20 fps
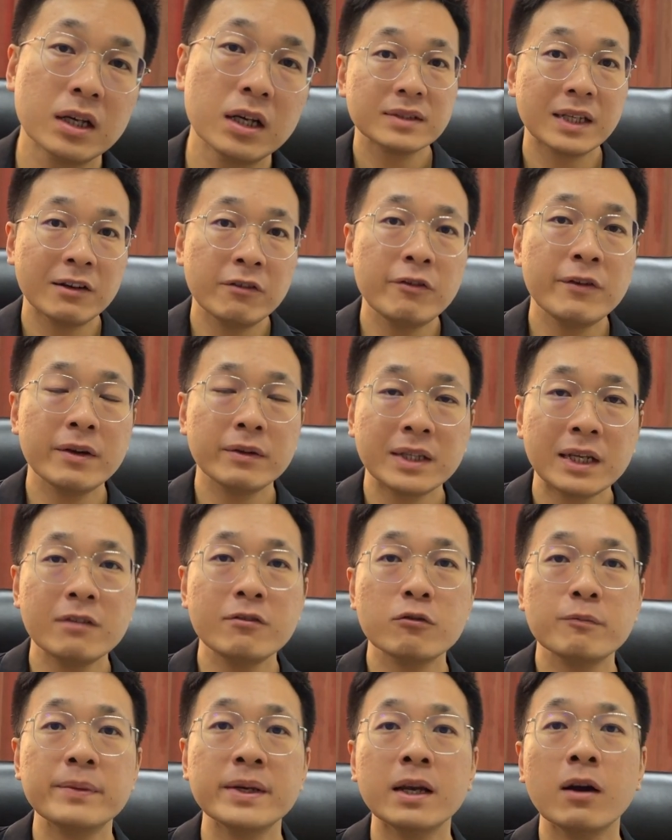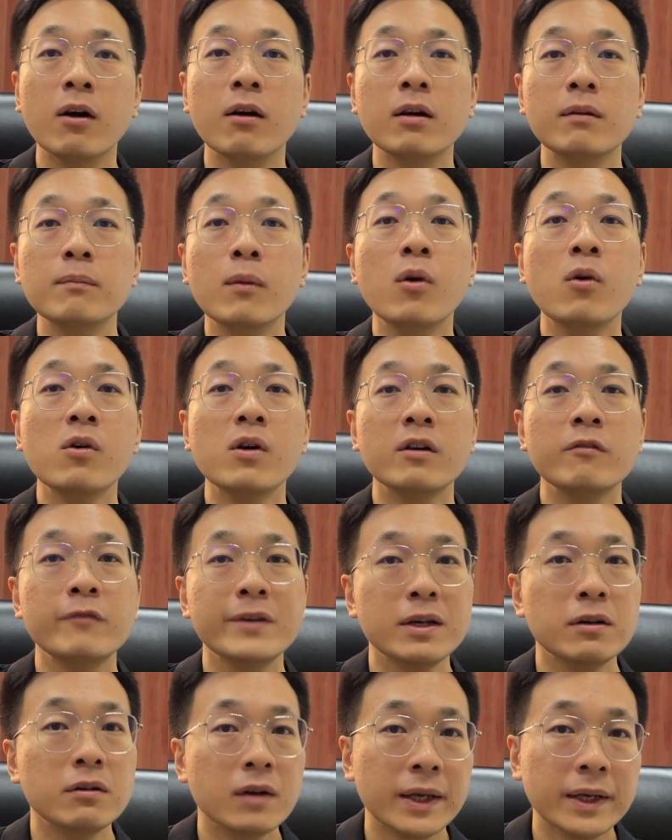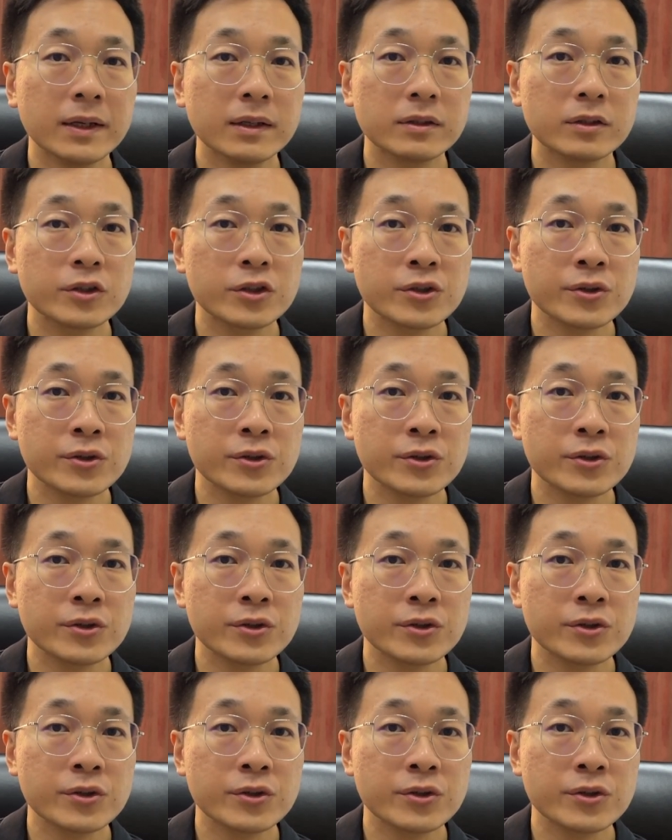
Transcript: They will be more willing